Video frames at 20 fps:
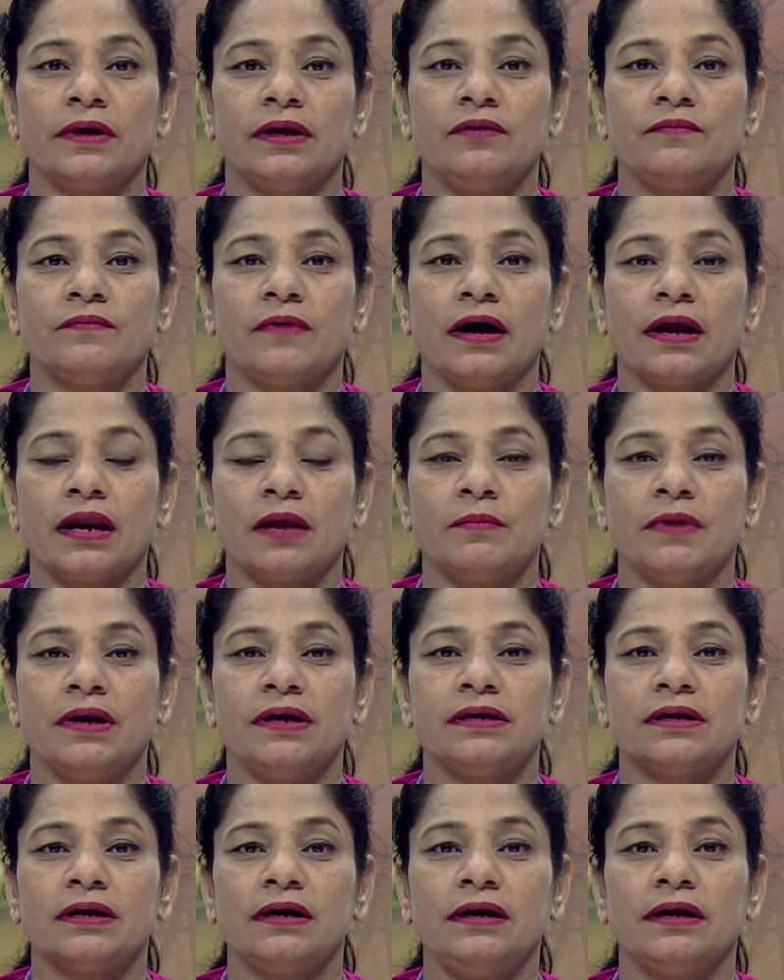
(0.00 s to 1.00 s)

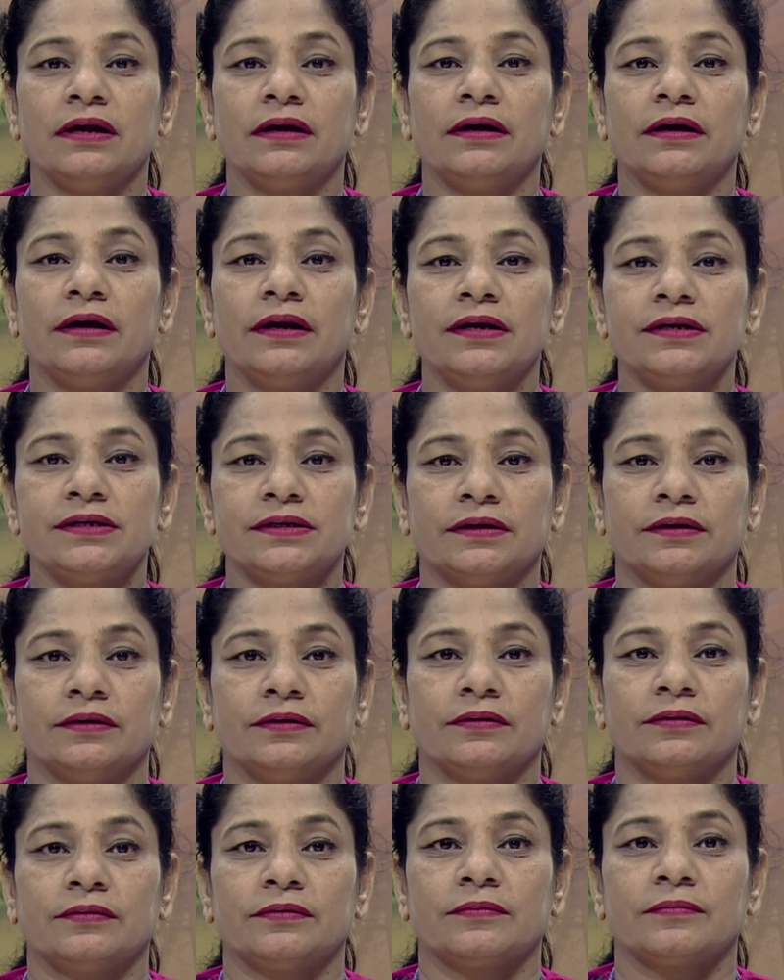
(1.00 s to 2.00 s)
environmental degradation.